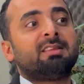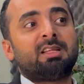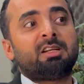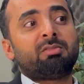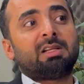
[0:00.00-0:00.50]

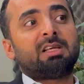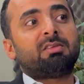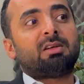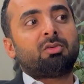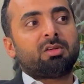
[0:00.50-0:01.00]
Then it will give
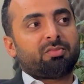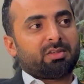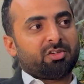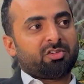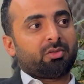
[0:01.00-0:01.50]
a
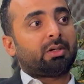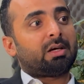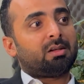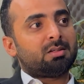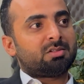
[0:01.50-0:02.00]
notification or an
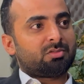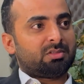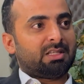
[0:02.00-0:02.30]
alert to